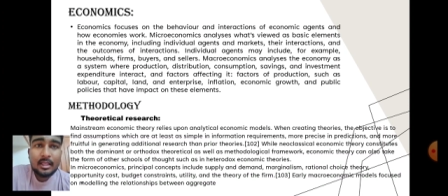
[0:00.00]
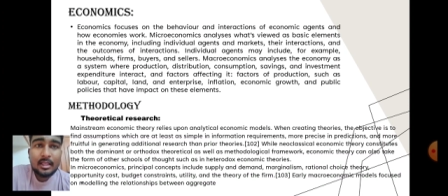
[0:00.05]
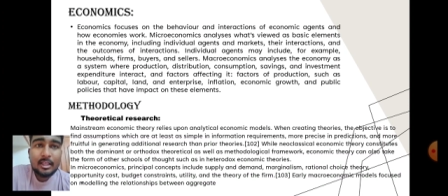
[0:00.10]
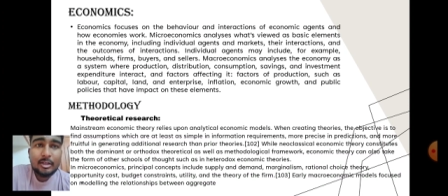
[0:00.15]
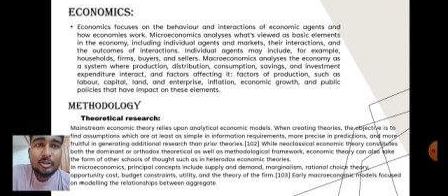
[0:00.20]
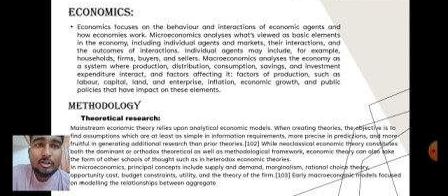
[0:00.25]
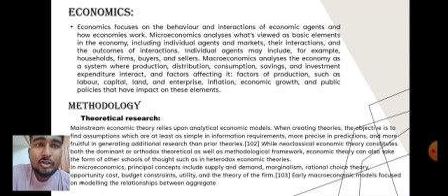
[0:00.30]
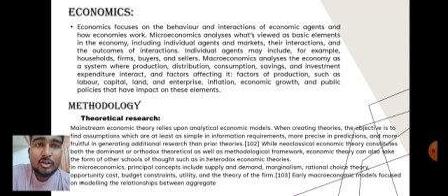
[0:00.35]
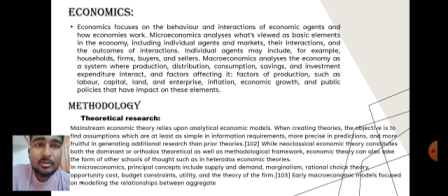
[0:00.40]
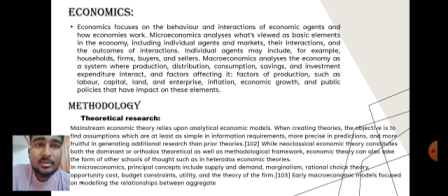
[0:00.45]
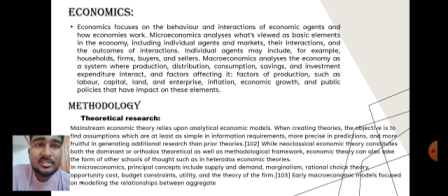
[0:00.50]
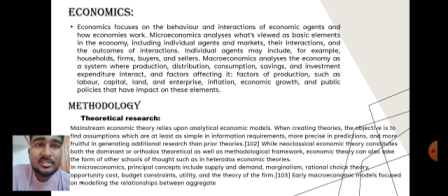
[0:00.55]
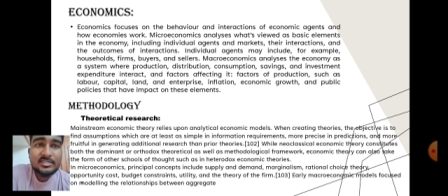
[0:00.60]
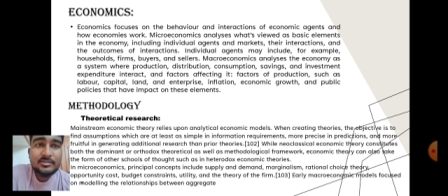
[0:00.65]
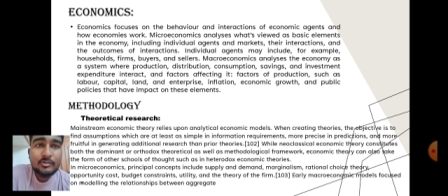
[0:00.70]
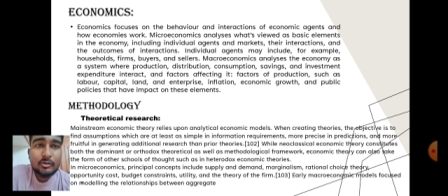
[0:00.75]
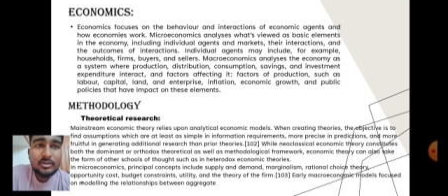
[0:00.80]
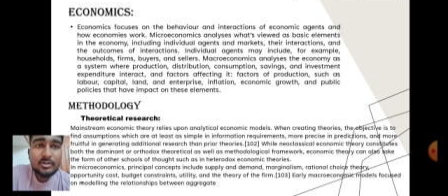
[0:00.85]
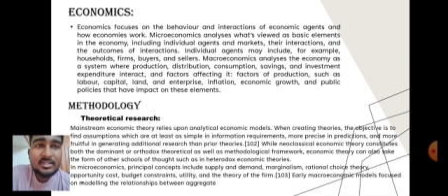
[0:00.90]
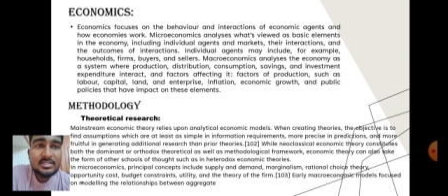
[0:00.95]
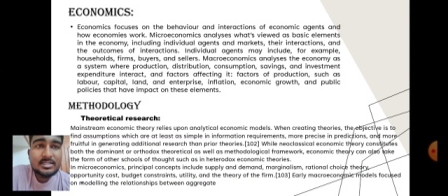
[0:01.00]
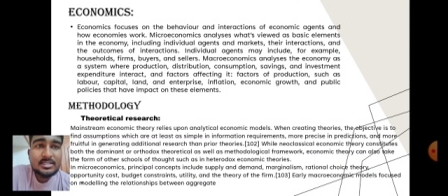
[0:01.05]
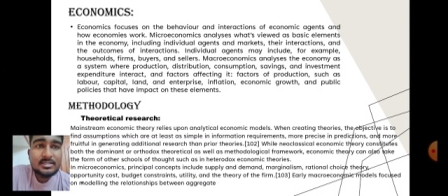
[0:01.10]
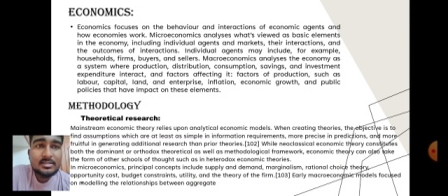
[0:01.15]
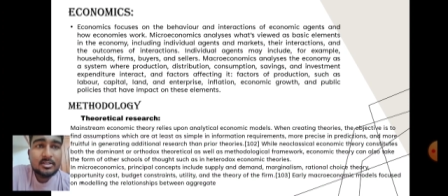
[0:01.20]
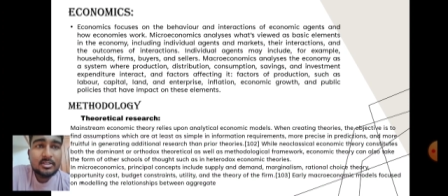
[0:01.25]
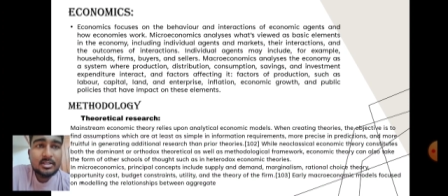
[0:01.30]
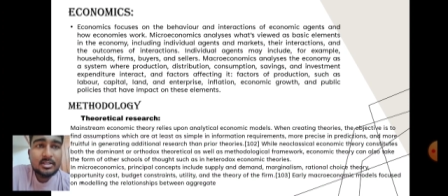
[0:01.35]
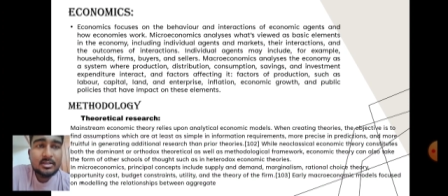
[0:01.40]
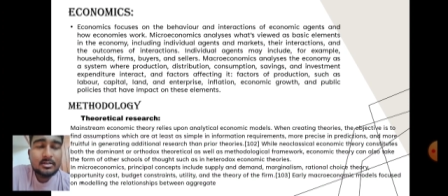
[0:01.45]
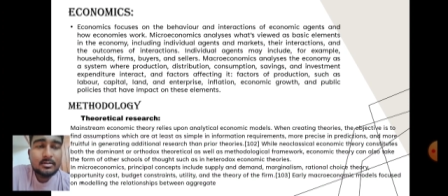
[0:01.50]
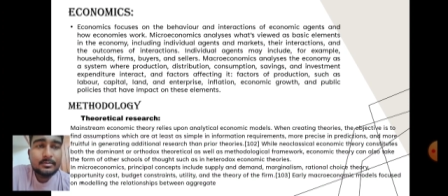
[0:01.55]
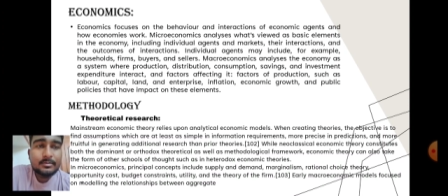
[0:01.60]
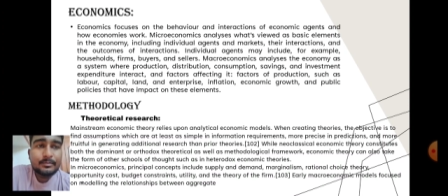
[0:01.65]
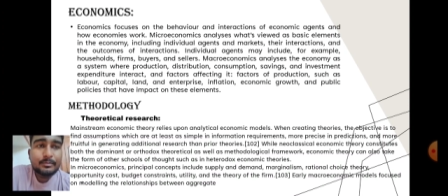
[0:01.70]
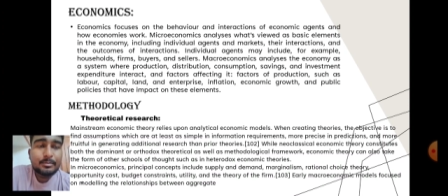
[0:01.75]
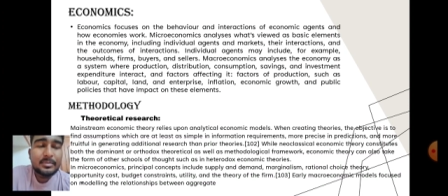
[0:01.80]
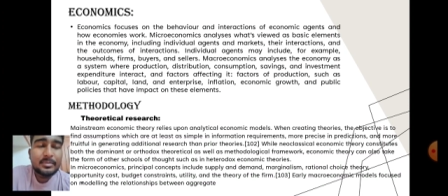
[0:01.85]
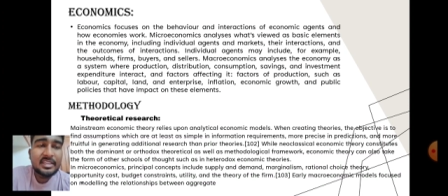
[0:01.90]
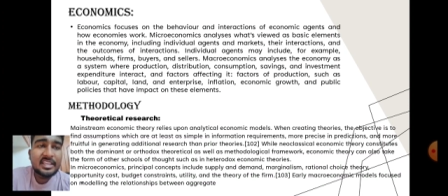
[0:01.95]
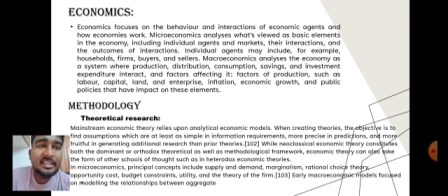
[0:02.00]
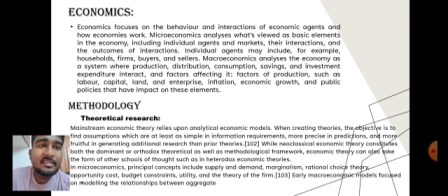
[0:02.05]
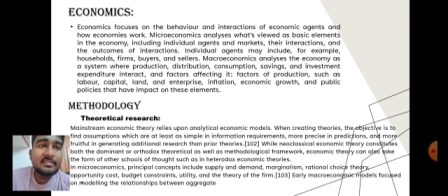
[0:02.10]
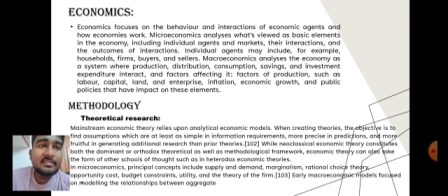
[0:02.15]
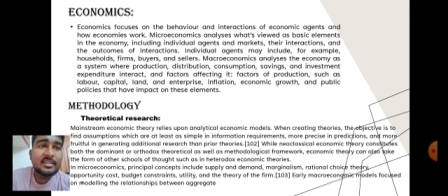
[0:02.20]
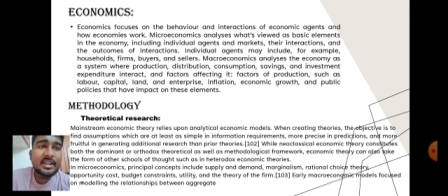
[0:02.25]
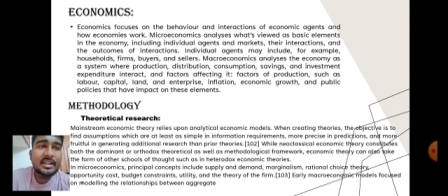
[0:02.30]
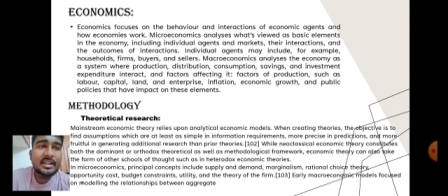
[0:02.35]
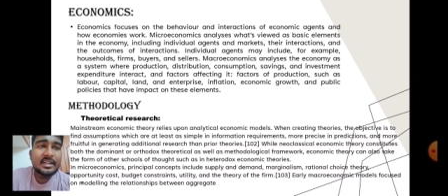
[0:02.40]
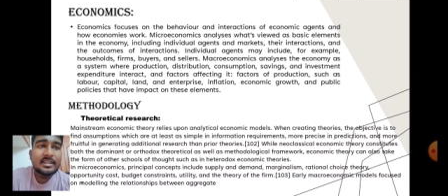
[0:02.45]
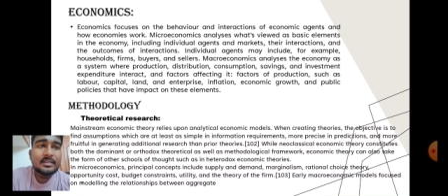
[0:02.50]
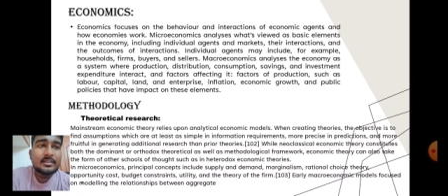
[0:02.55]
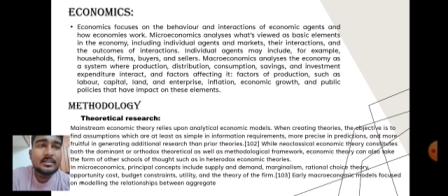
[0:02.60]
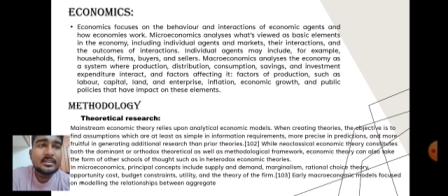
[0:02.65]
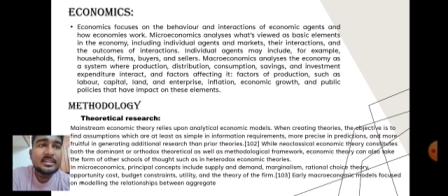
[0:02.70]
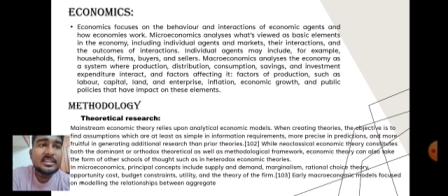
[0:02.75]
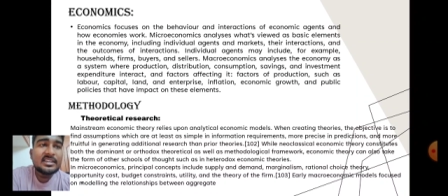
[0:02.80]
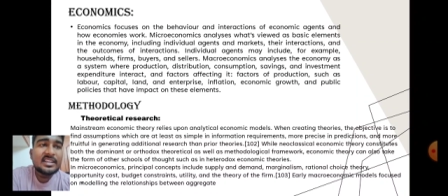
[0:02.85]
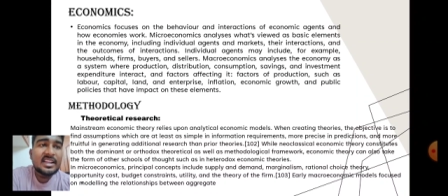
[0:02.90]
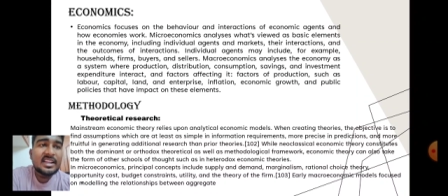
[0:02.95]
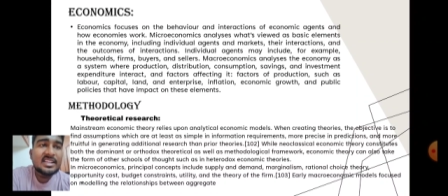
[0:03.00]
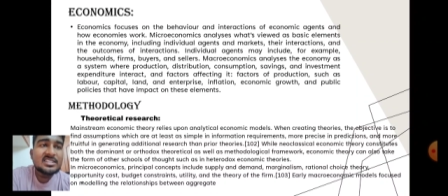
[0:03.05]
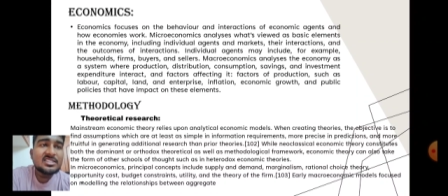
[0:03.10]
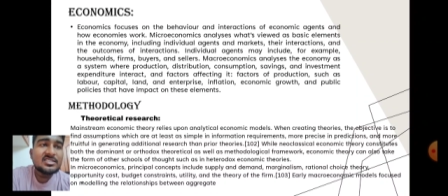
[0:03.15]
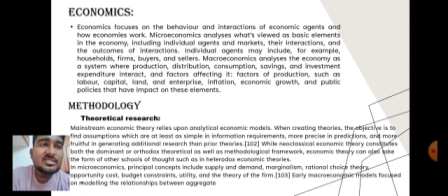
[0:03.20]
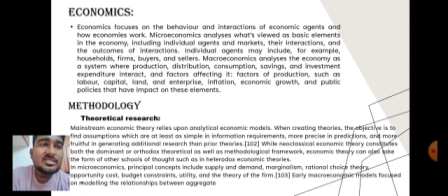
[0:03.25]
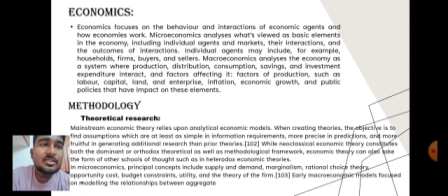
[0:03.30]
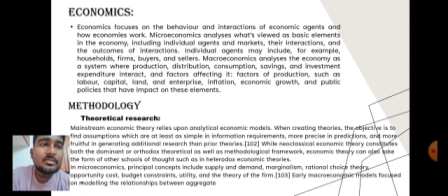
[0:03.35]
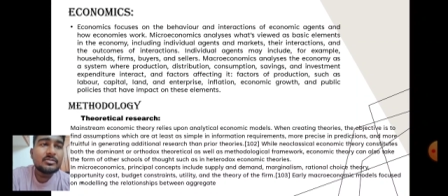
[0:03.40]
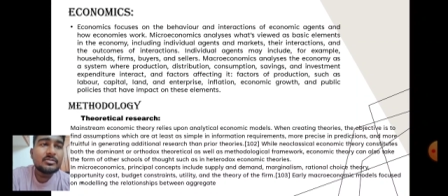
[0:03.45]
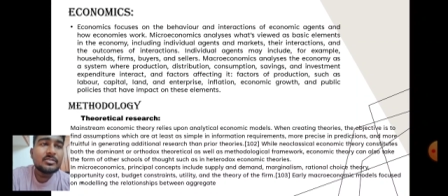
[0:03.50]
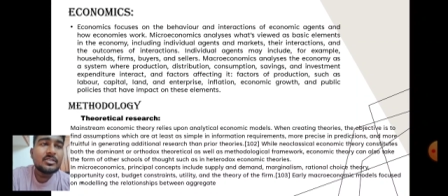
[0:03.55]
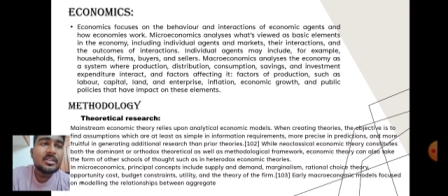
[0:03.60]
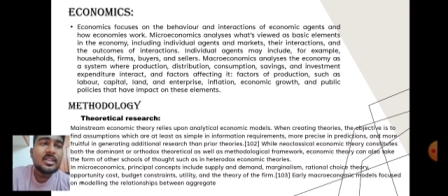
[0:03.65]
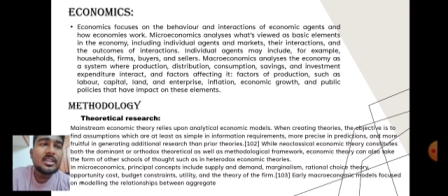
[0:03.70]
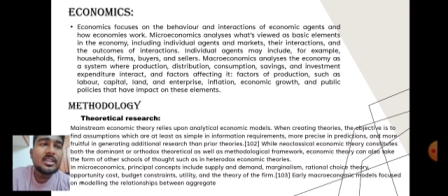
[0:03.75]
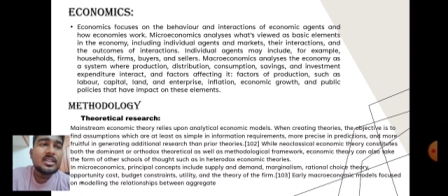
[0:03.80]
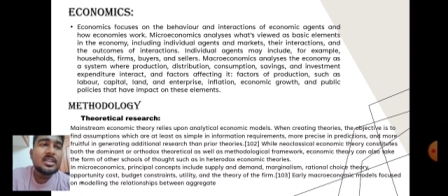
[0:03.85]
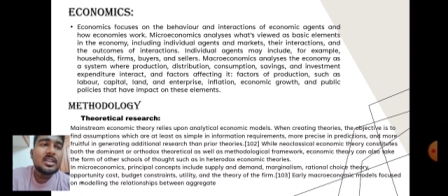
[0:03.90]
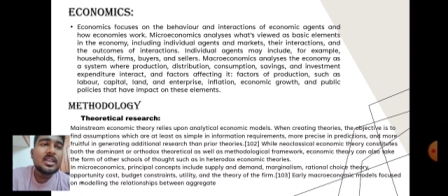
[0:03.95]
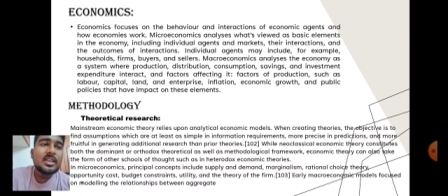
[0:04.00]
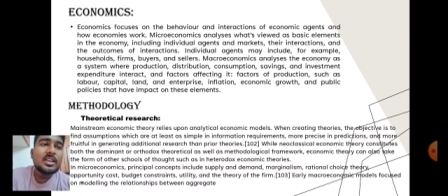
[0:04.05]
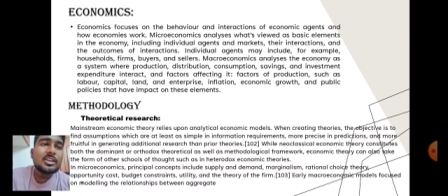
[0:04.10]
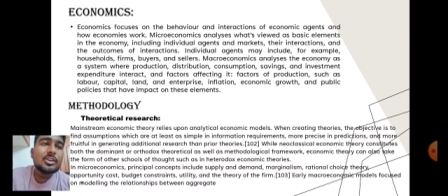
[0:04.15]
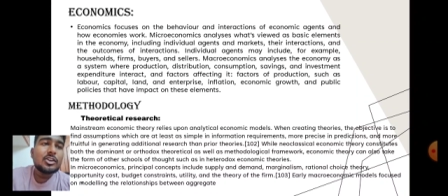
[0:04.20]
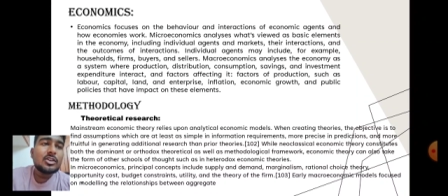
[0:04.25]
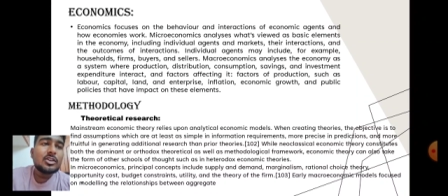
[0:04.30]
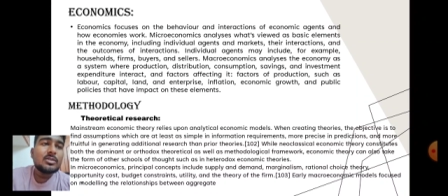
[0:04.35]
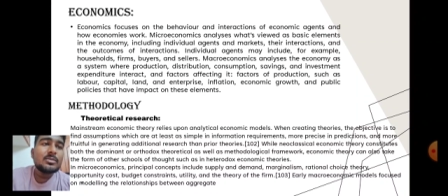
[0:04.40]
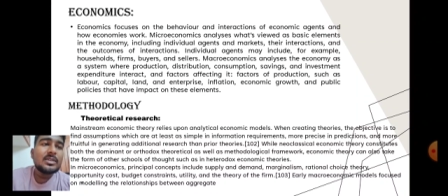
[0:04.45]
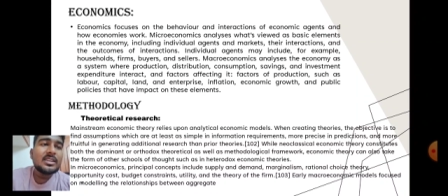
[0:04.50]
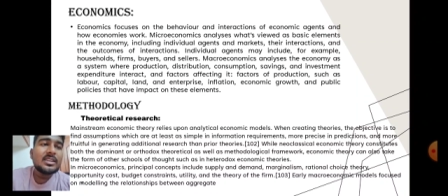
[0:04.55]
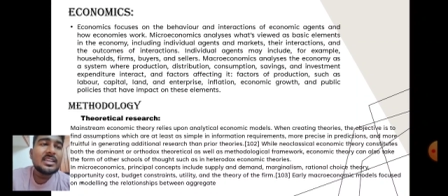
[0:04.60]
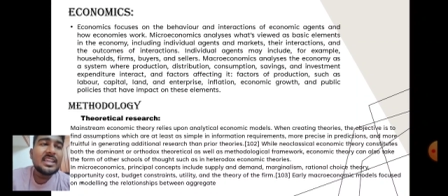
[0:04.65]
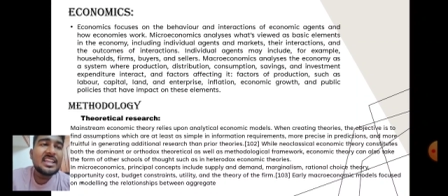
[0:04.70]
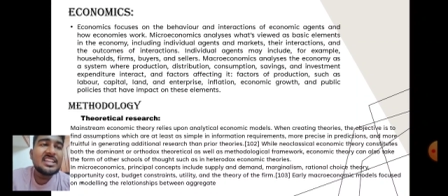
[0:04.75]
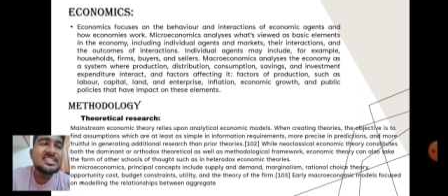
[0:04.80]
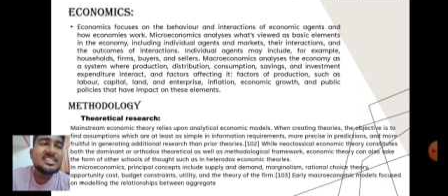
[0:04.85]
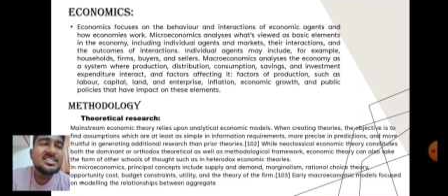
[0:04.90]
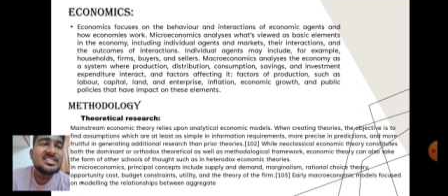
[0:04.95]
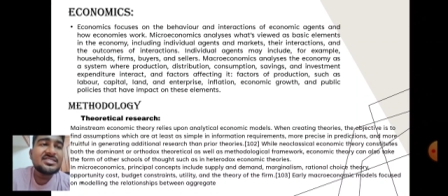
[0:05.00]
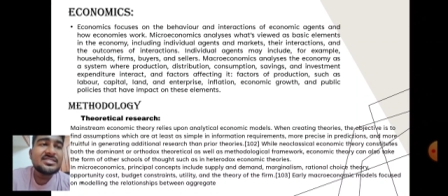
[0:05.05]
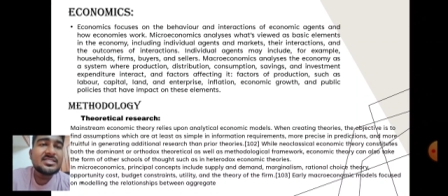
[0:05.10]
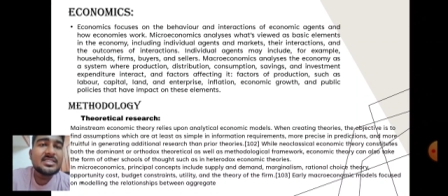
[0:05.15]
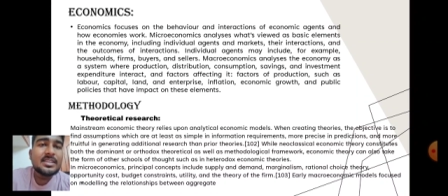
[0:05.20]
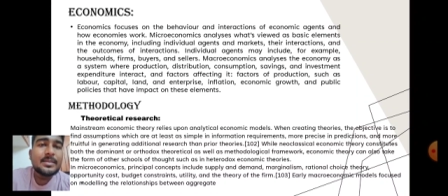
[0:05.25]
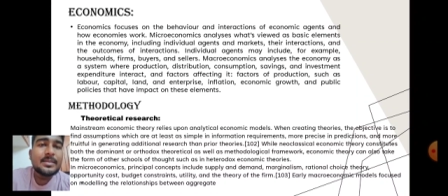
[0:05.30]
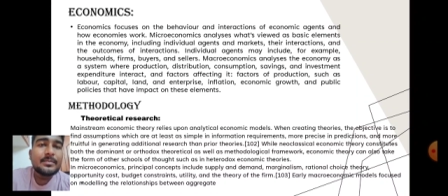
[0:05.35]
Economics focuses on the behavior and interactions of economic agents